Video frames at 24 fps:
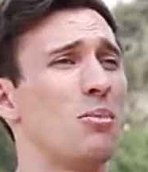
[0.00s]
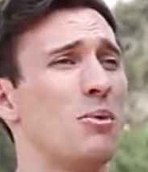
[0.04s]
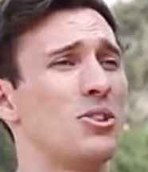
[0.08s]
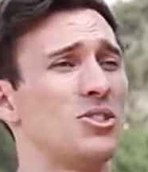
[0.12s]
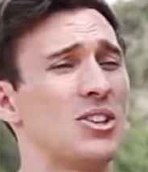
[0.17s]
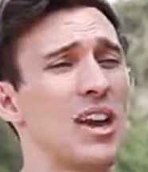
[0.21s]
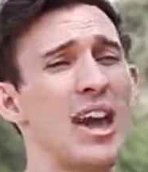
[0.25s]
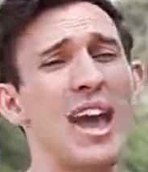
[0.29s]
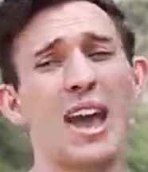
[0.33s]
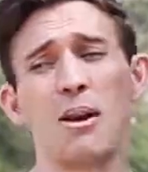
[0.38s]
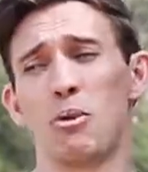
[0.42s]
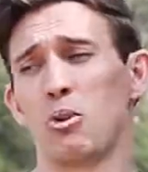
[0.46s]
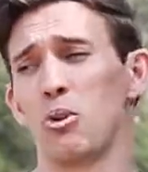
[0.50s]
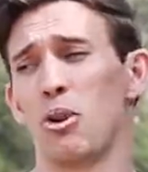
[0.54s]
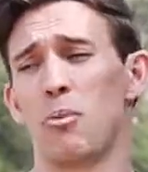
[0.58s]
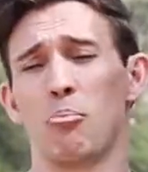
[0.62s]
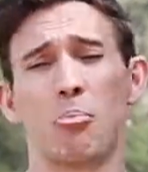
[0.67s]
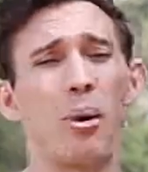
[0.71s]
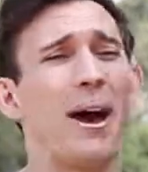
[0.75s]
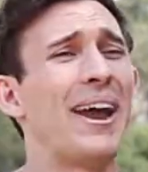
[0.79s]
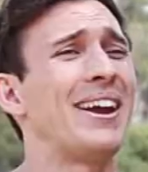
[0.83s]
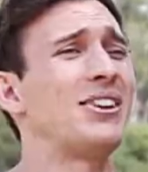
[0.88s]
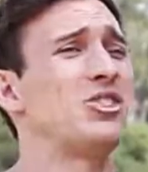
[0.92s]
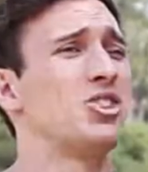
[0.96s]
you say, hey, we're doing
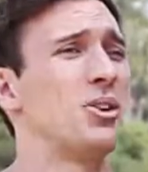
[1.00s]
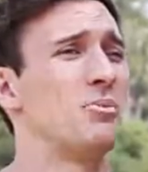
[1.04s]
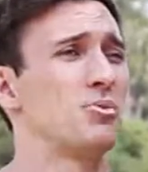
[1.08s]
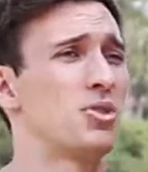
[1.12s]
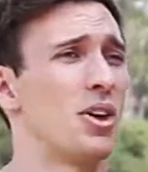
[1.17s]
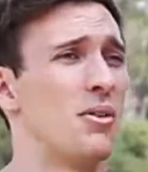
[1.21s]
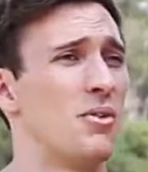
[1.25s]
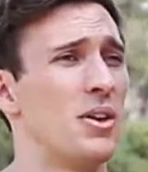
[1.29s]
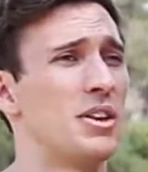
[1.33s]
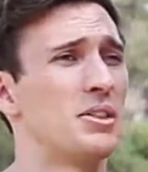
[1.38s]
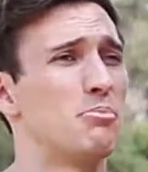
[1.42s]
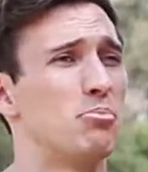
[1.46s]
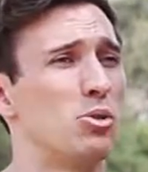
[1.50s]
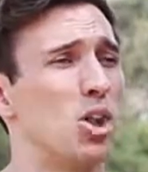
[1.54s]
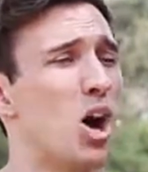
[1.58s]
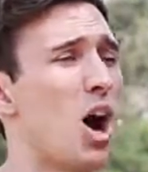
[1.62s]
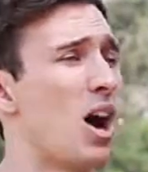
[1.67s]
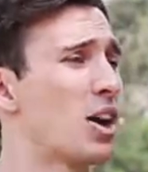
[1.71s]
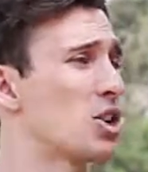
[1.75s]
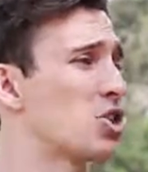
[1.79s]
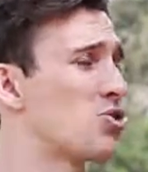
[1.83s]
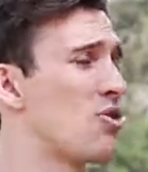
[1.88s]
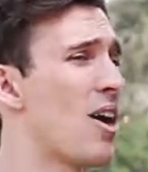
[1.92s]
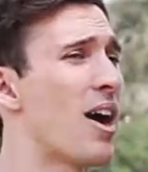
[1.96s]
pike jumps on this
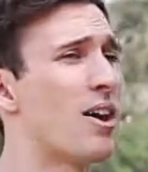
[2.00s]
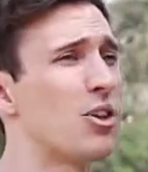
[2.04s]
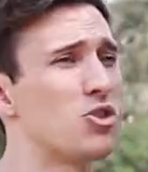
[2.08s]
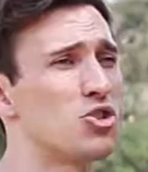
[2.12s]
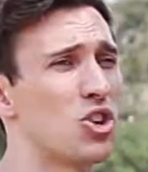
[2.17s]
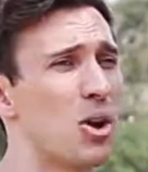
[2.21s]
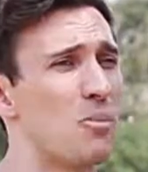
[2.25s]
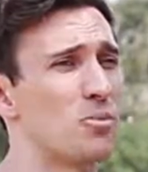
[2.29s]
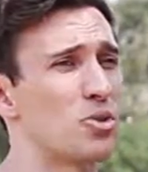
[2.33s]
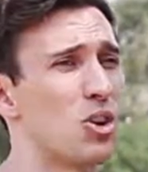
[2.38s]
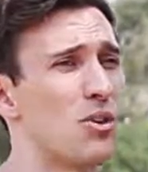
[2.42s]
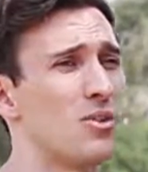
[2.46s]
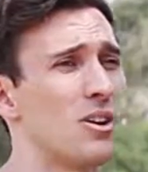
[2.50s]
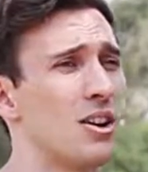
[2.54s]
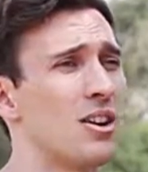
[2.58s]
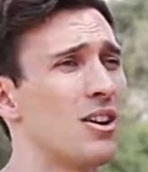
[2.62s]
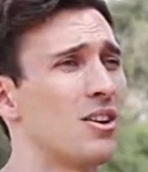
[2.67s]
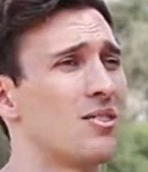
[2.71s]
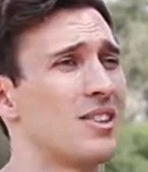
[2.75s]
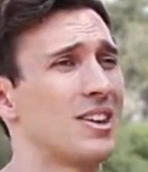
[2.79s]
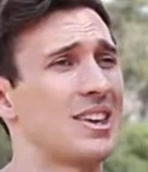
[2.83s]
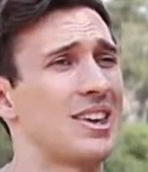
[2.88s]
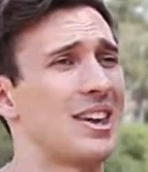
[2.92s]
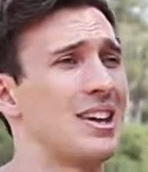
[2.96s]
block, straddle jumps over here,
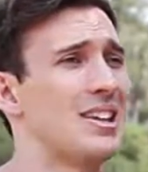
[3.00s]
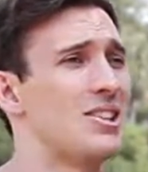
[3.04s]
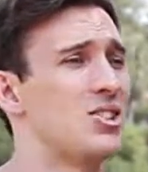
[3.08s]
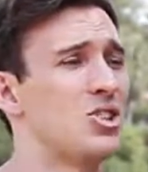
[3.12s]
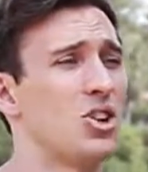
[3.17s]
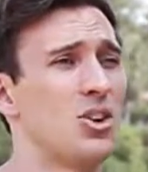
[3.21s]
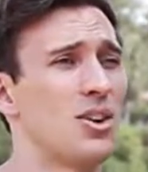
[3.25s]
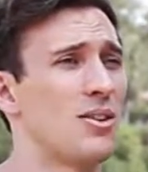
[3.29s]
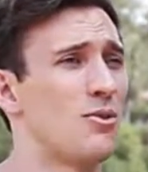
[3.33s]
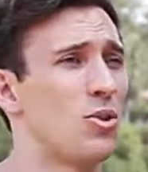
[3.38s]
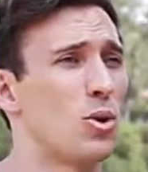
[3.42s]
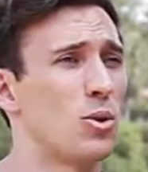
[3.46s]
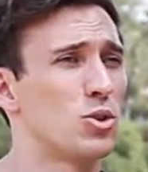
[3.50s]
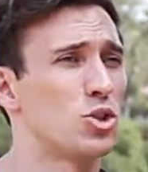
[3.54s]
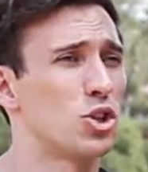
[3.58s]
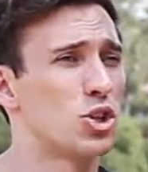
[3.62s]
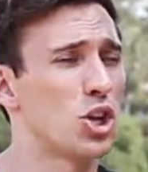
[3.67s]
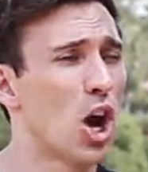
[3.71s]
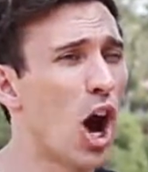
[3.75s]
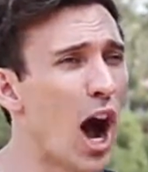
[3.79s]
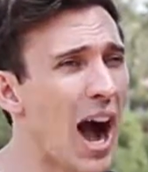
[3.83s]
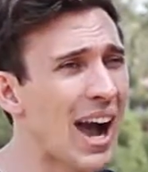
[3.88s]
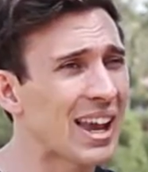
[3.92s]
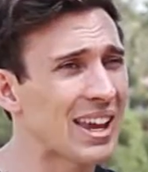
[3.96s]
and the kids don't even know what you're
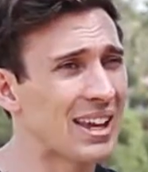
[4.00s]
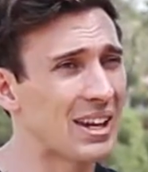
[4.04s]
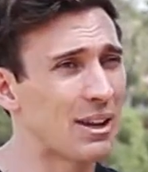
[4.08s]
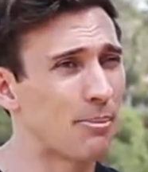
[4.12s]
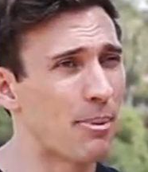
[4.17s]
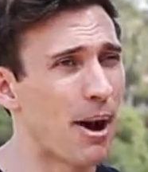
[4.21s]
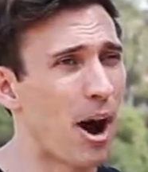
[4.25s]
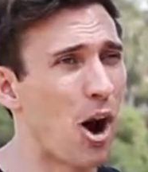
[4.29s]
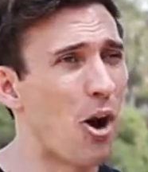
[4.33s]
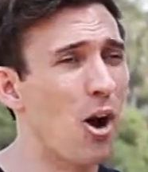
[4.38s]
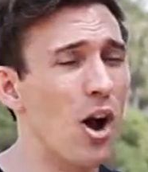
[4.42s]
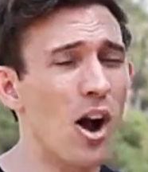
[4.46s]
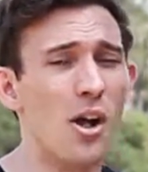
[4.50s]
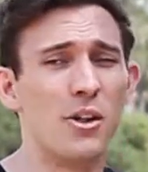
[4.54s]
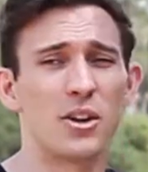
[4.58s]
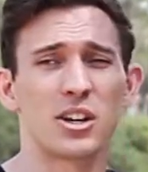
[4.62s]
talking about,